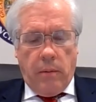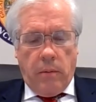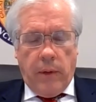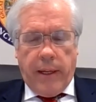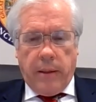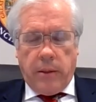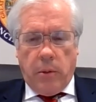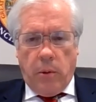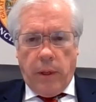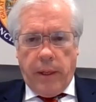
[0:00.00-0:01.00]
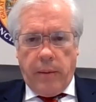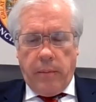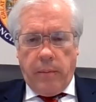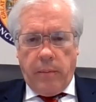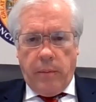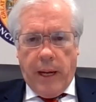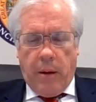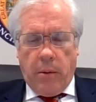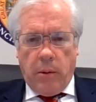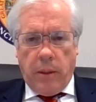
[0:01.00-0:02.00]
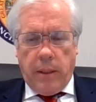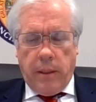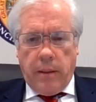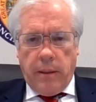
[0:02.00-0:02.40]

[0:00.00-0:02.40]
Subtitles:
regulatory outlook,